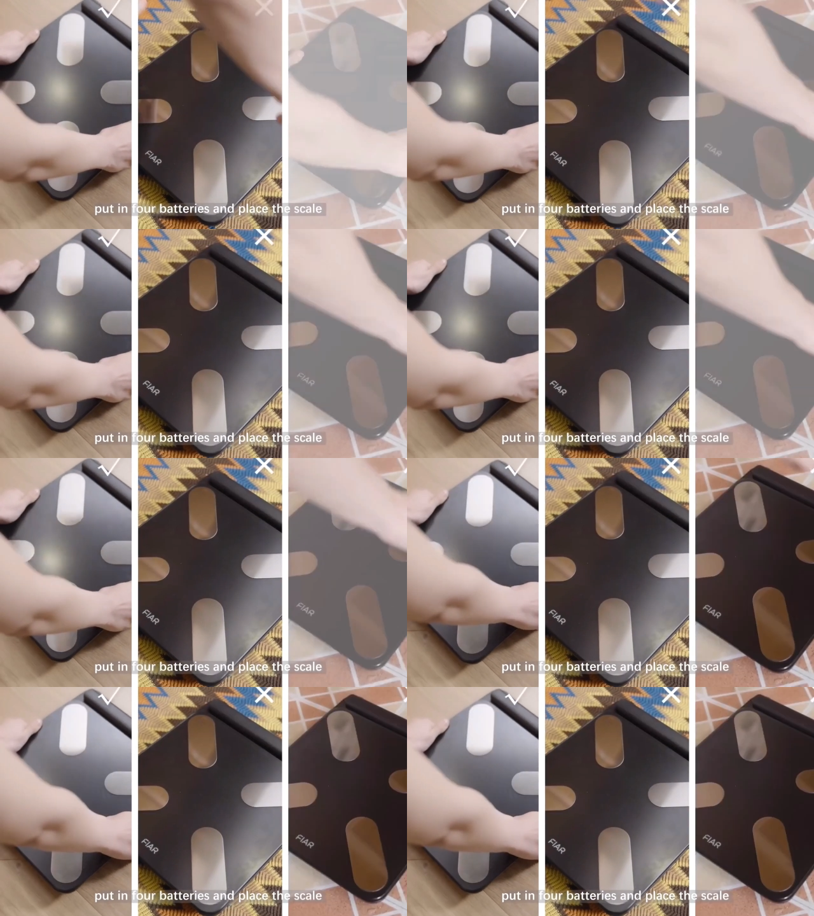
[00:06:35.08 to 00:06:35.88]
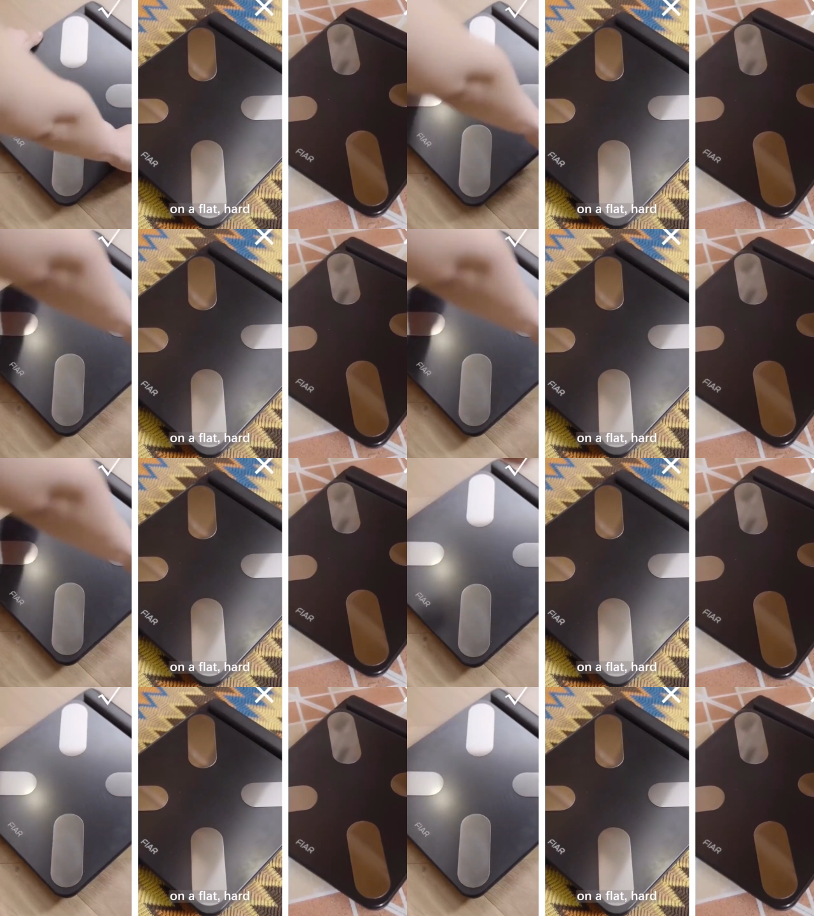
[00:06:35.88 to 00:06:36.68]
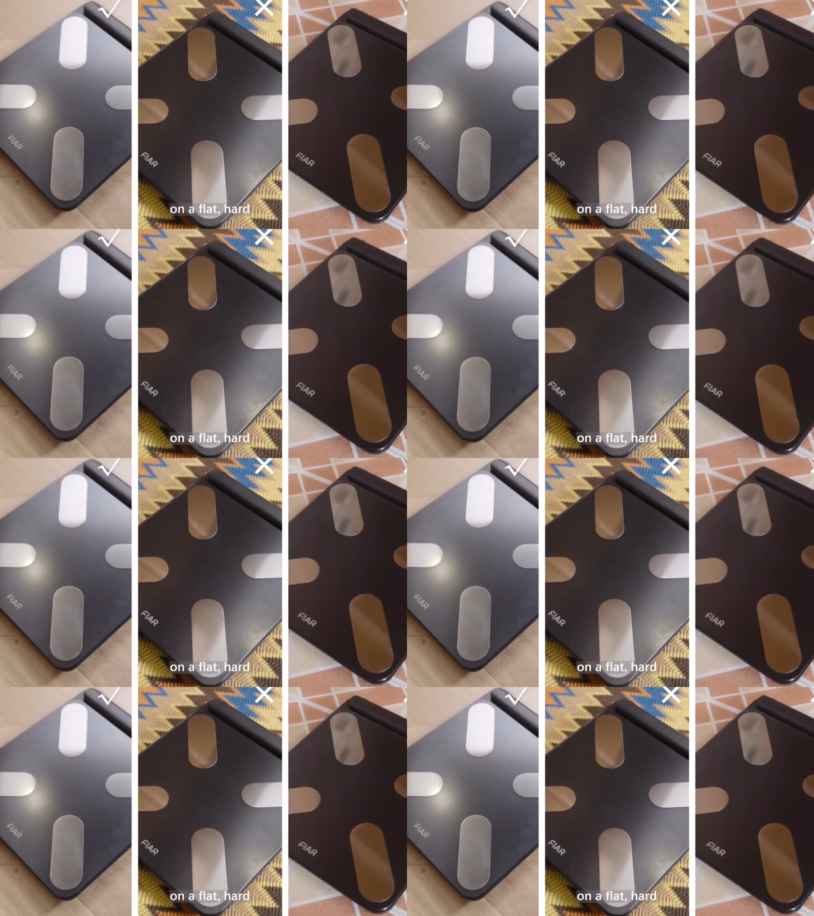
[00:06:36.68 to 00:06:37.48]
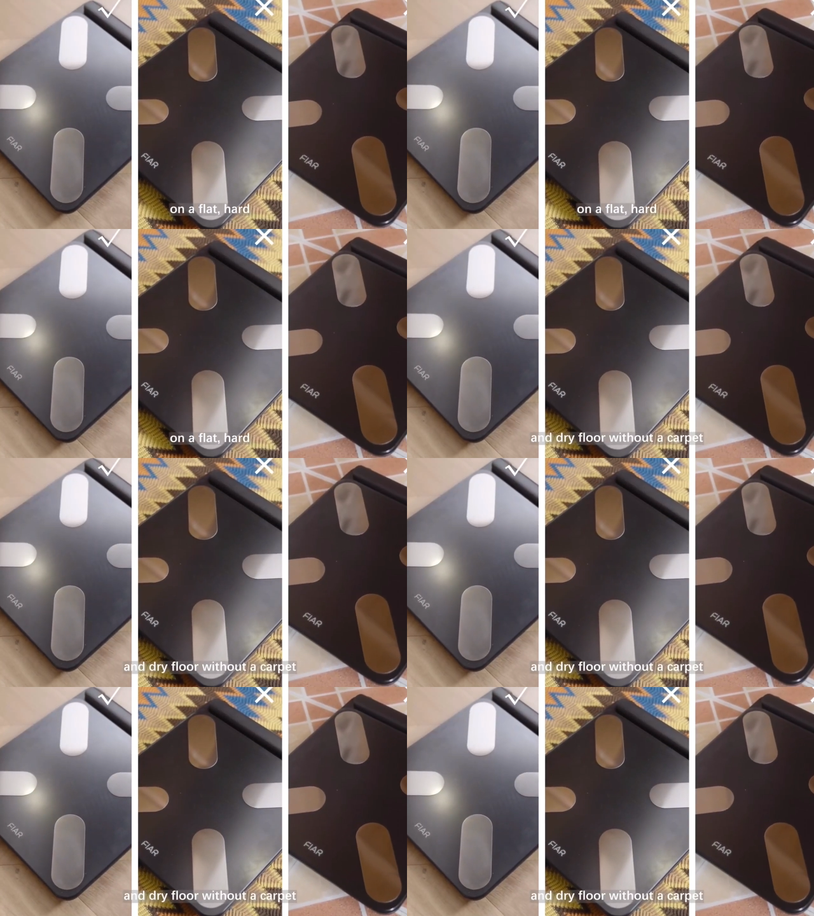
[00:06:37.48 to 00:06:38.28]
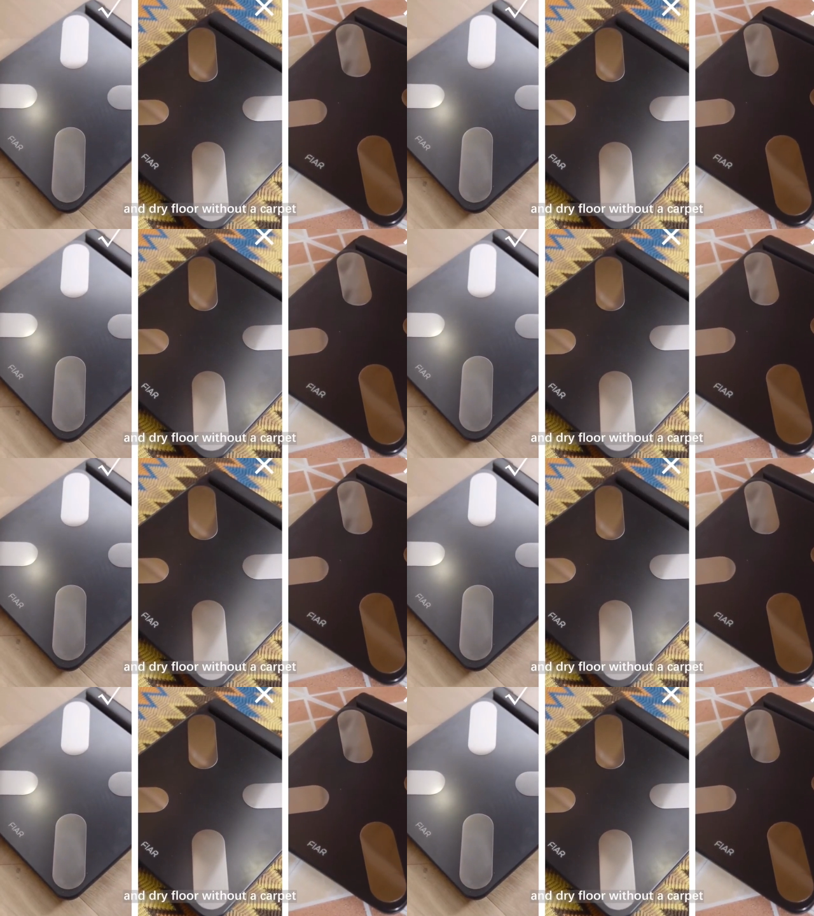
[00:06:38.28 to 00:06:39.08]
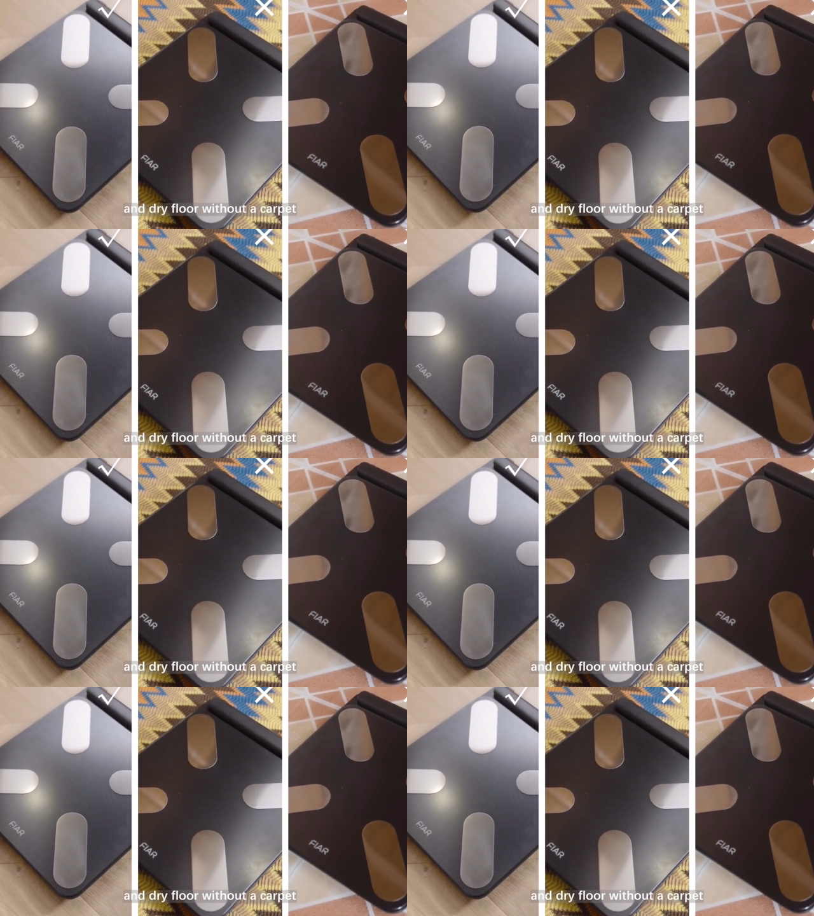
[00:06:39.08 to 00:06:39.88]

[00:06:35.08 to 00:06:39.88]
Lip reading: No face is visible, so there are no lips to read.